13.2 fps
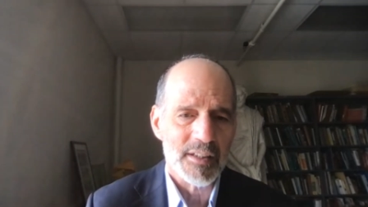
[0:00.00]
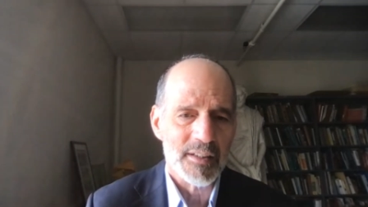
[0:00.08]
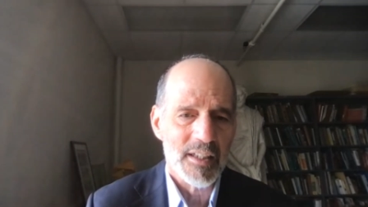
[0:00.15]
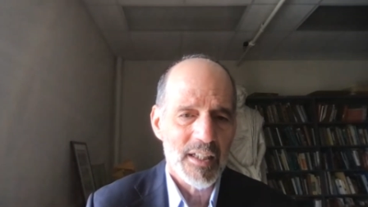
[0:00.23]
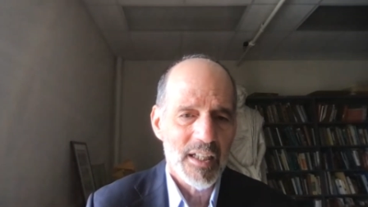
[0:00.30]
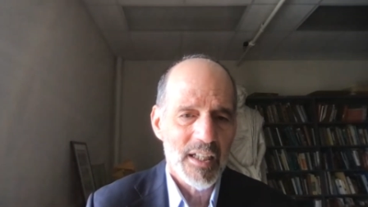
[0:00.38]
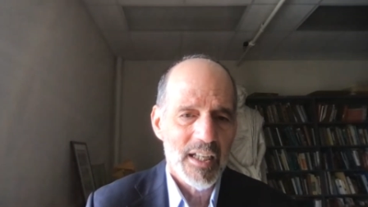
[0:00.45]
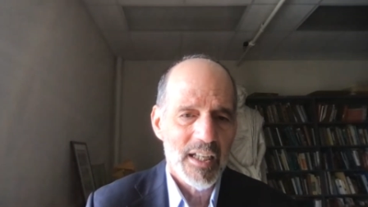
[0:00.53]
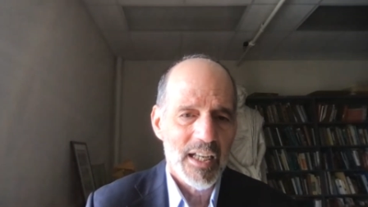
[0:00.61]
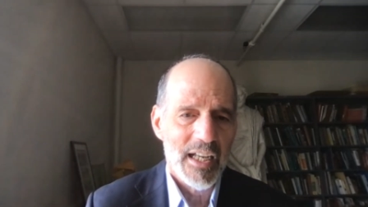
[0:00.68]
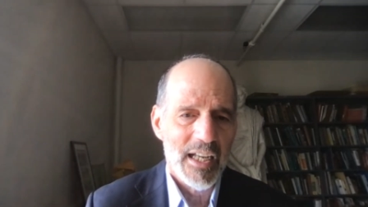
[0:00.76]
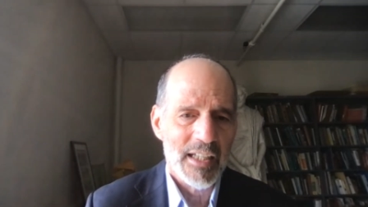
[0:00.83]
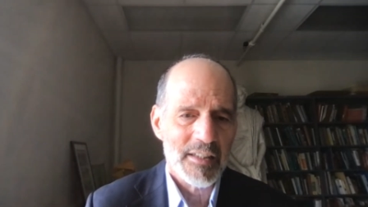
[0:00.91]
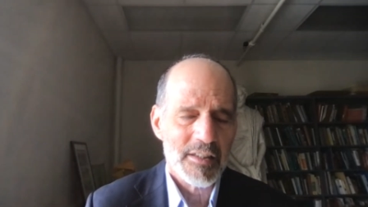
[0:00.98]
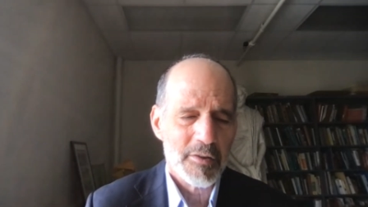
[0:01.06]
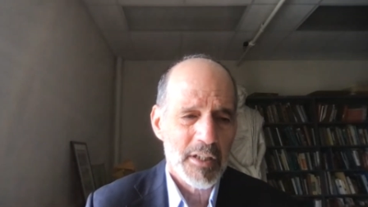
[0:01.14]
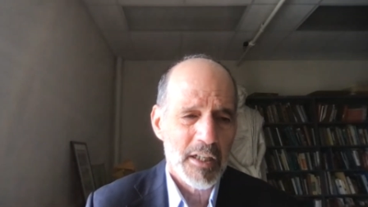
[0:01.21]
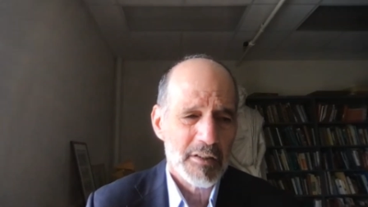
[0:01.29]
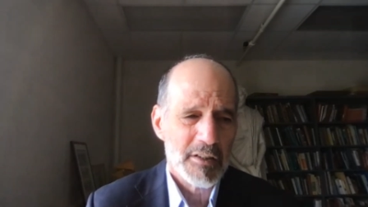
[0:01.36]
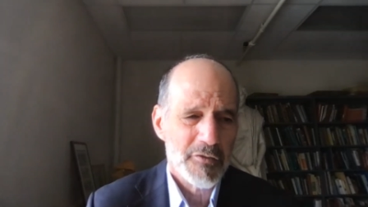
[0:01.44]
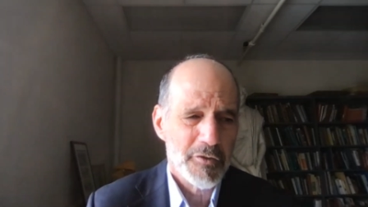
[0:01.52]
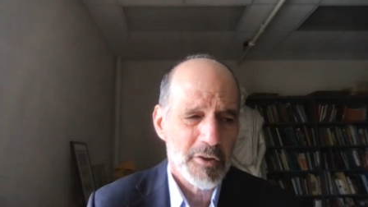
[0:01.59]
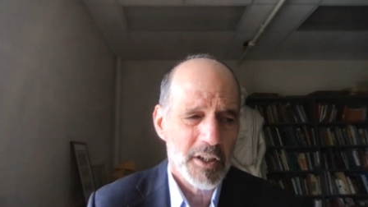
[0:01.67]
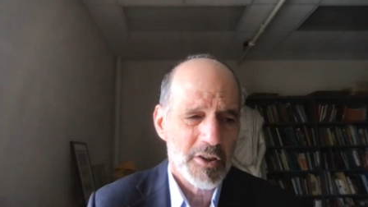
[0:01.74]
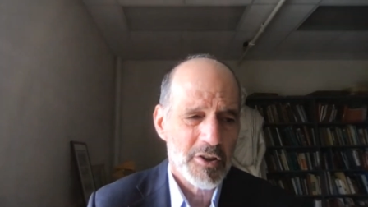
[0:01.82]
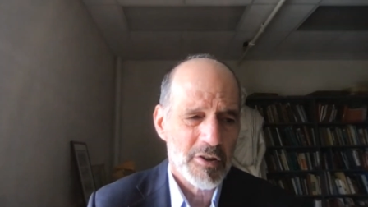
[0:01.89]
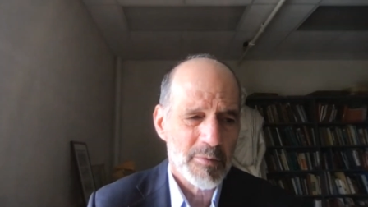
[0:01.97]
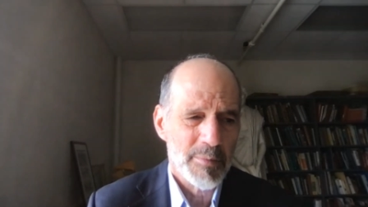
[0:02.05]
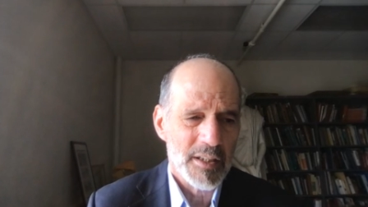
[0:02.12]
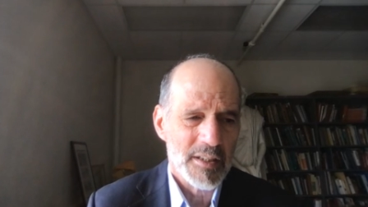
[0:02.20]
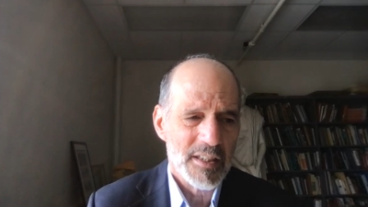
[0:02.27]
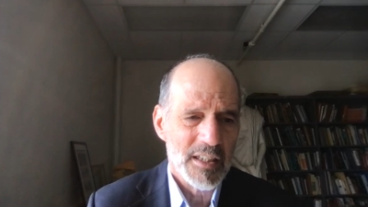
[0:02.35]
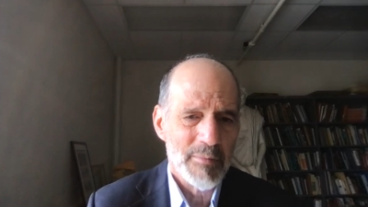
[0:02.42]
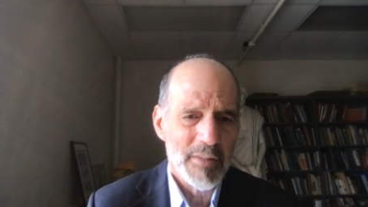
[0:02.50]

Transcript: And so now it's 42 BC.